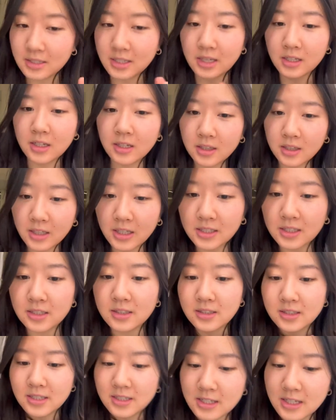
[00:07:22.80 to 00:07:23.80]
technically, since
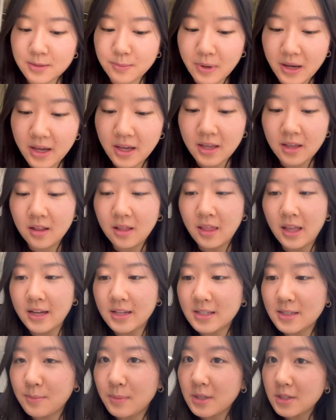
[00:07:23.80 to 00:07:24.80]
this is my
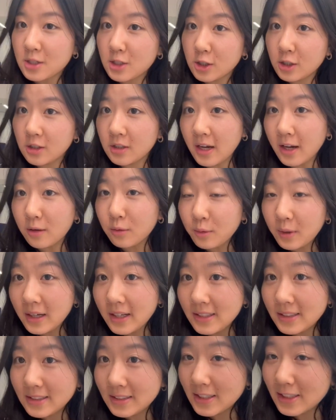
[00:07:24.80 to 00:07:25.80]
last semester at
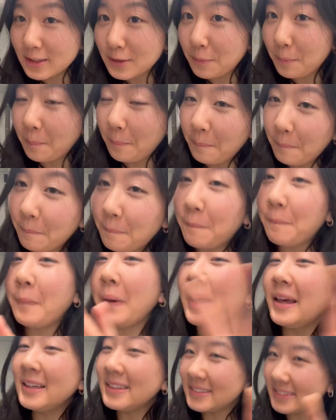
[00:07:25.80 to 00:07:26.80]
Rice, it's
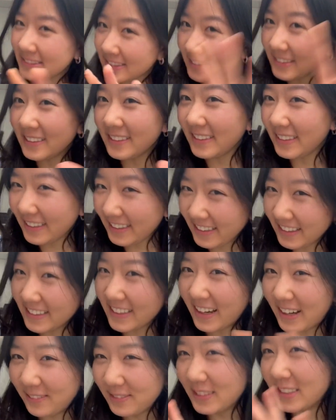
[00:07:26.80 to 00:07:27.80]
basically
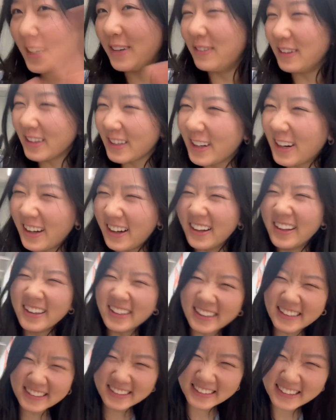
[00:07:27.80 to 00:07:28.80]
that I'm done with
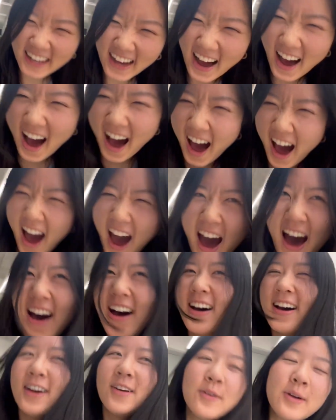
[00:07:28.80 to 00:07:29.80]
college.
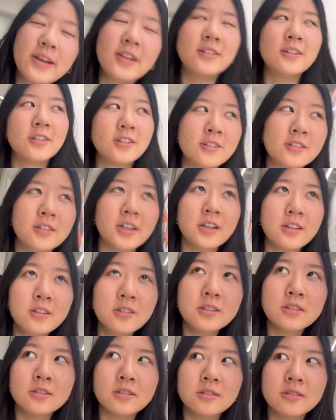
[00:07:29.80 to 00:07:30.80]
Wait, no, I don't
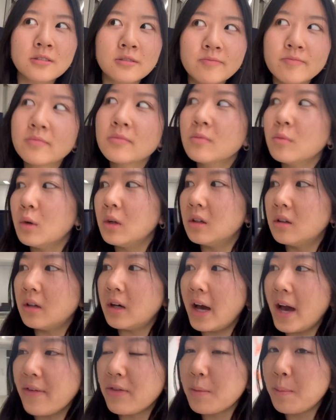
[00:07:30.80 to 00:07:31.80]
know. Well,
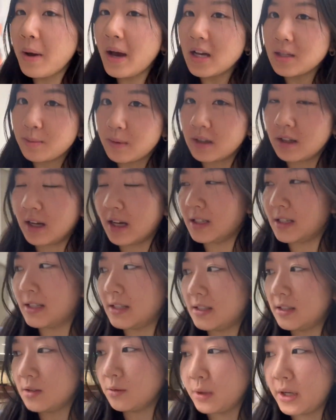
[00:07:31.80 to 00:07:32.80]
I have to pass my
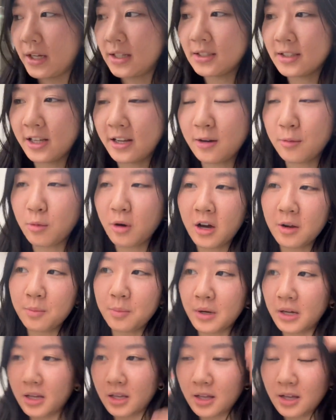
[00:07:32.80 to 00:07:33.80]
classes when I study abroad,
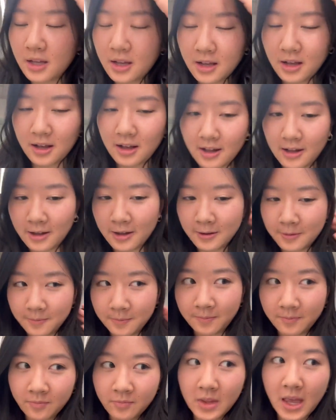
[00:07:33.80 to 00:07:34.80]
but
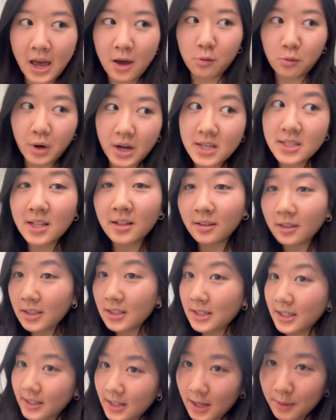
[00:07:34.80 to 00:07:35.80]
at Rice at
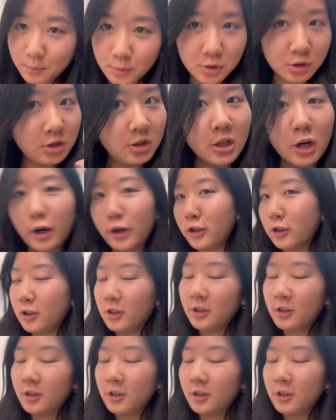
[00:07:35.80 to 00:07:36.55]
least, like, I'm done.